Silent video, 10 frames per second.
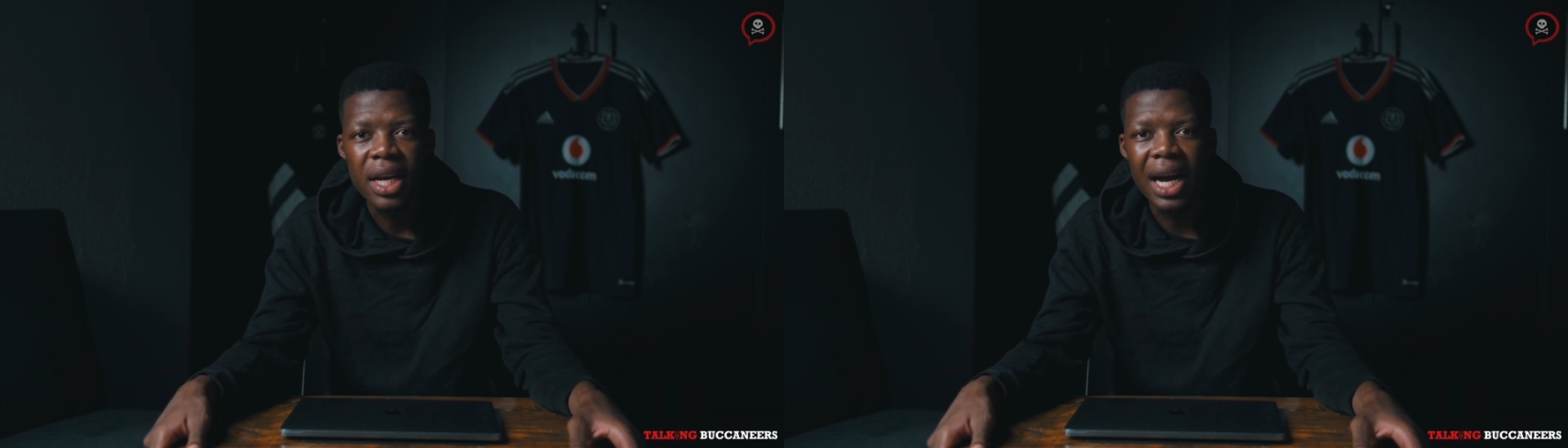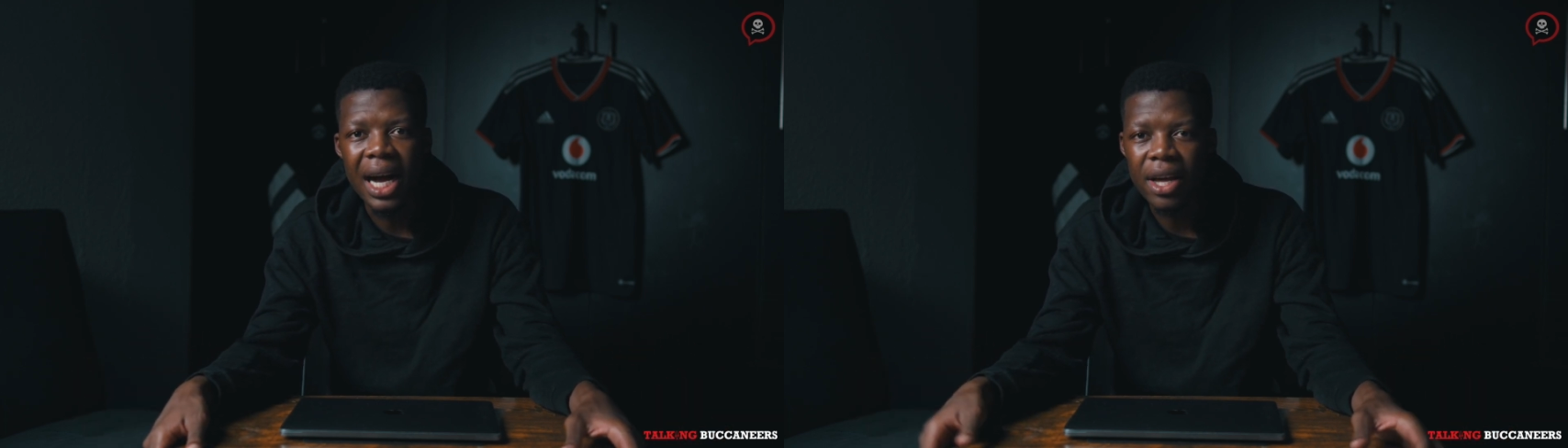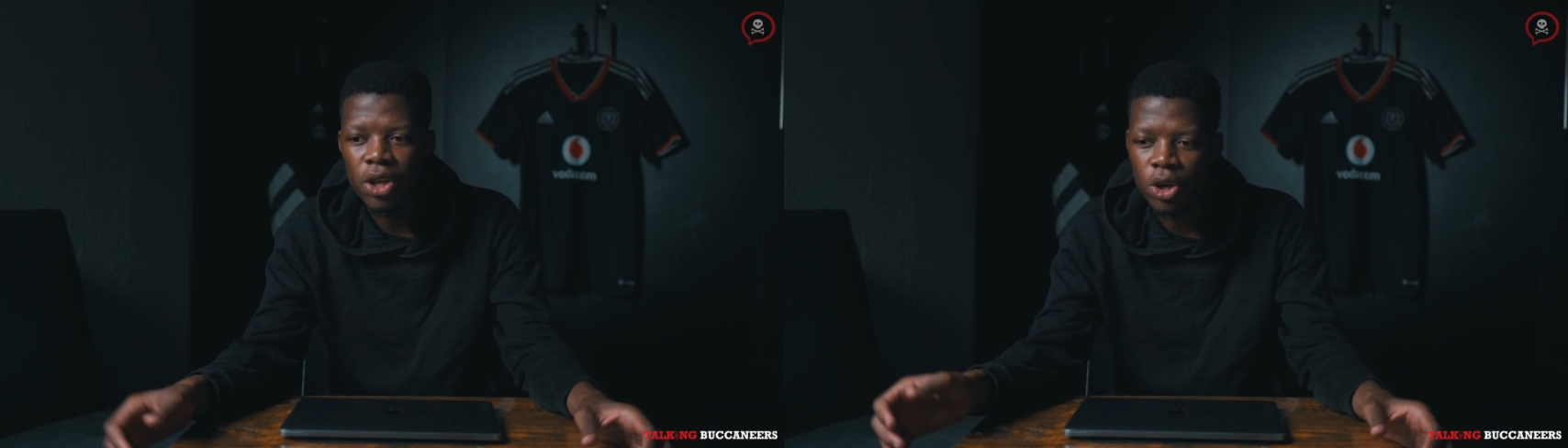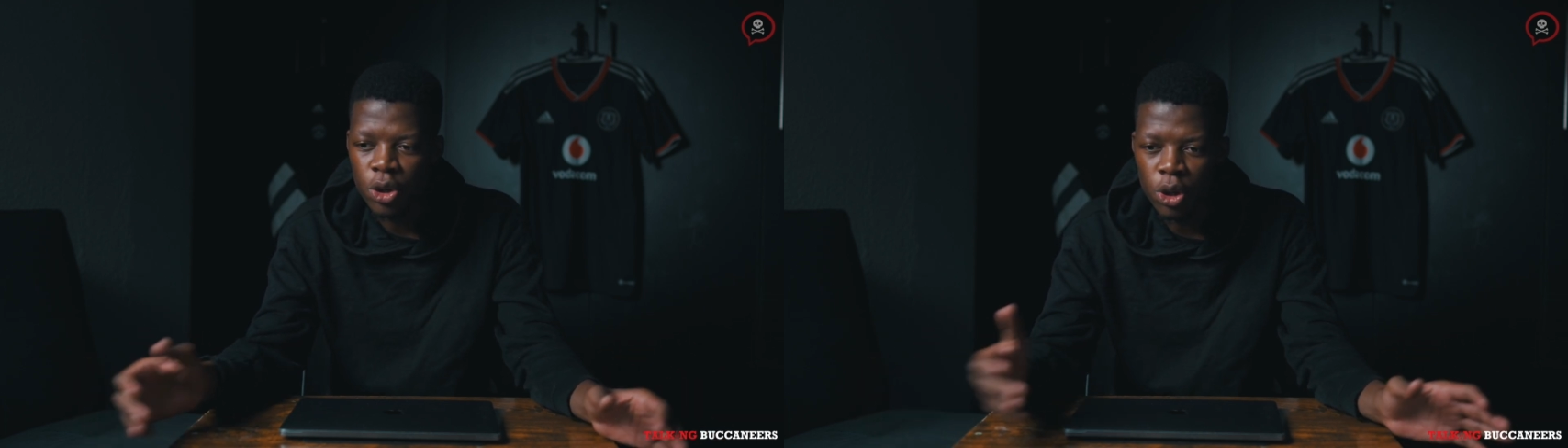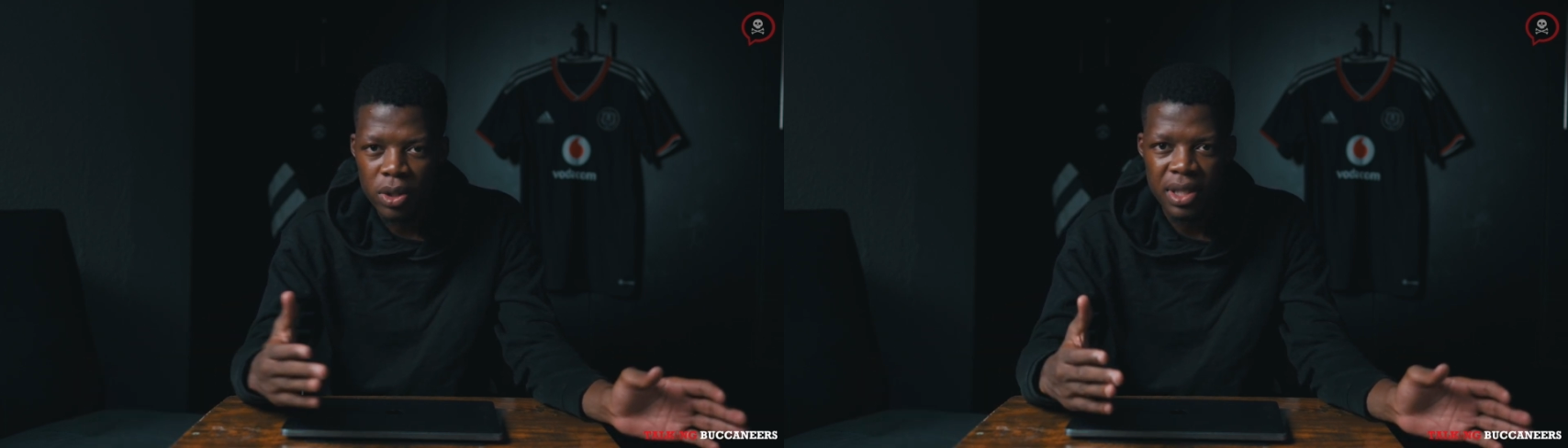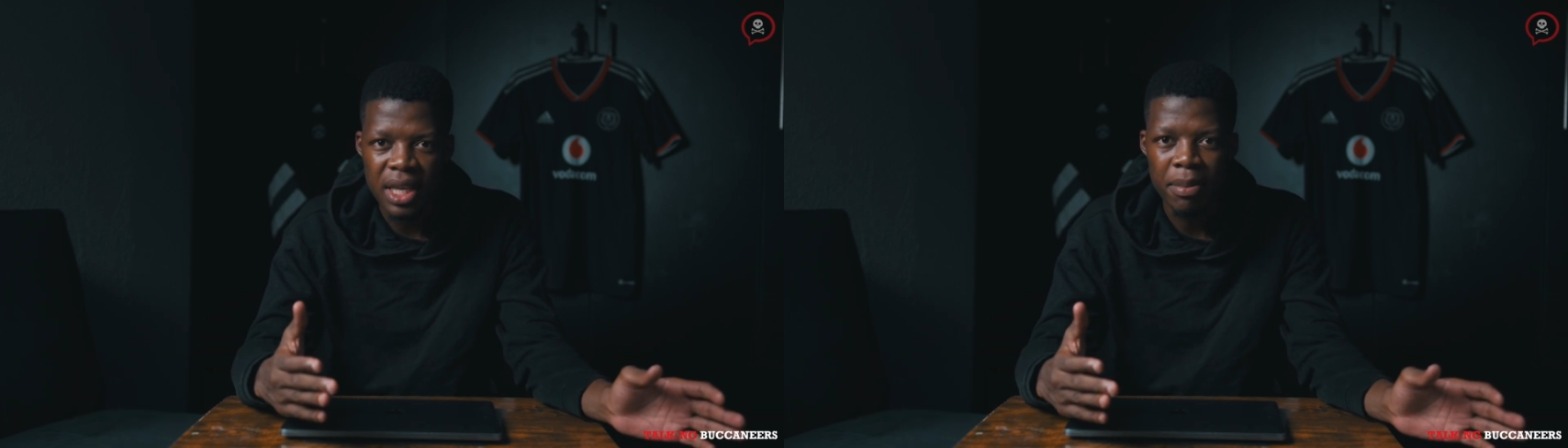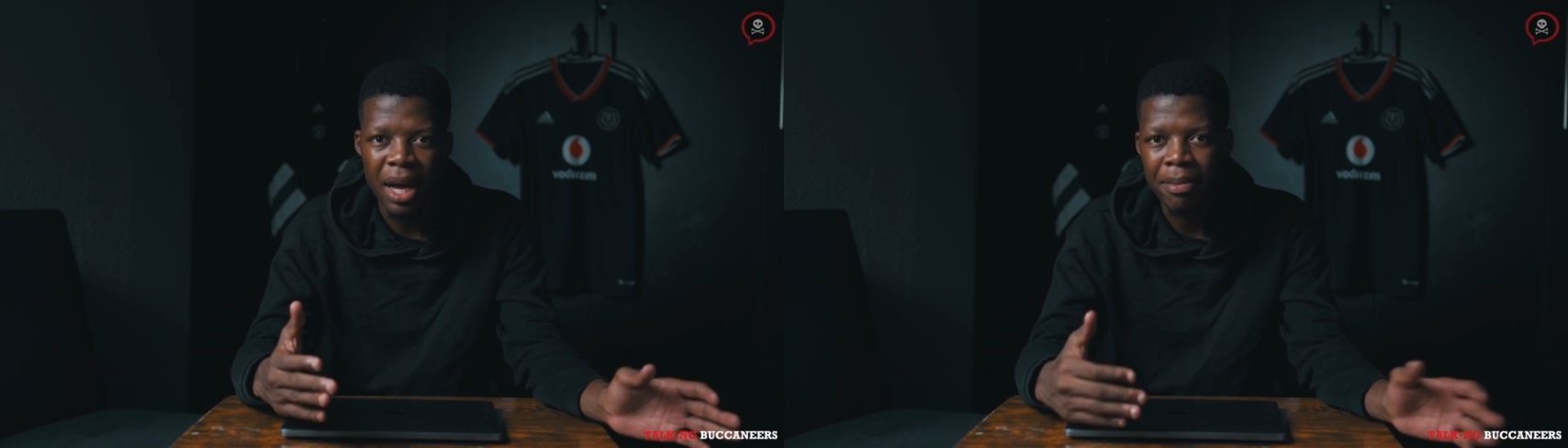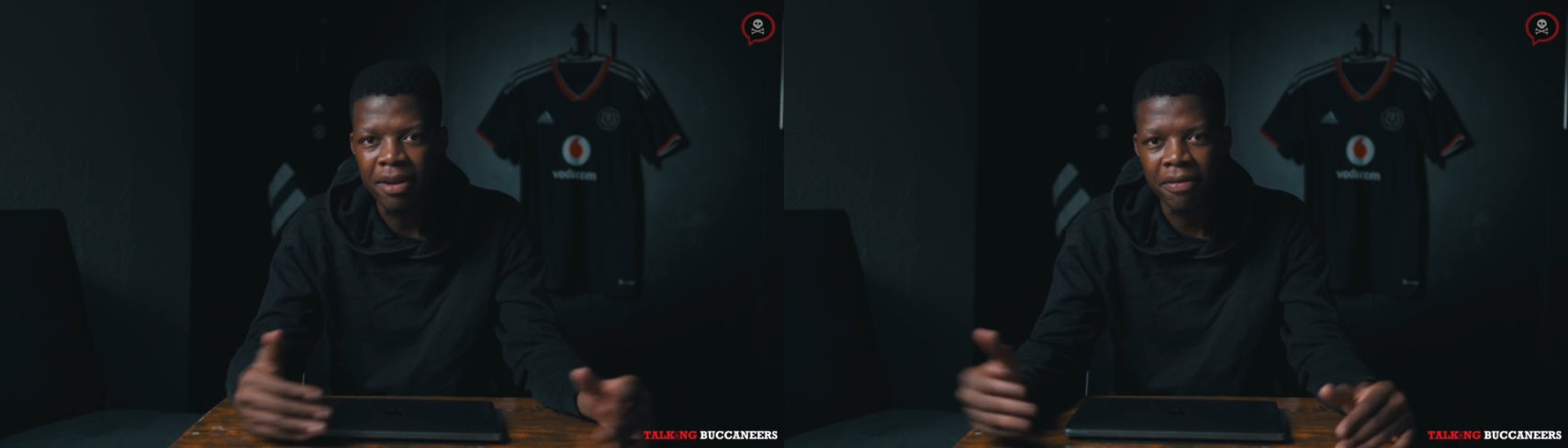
You know, you'll see him come in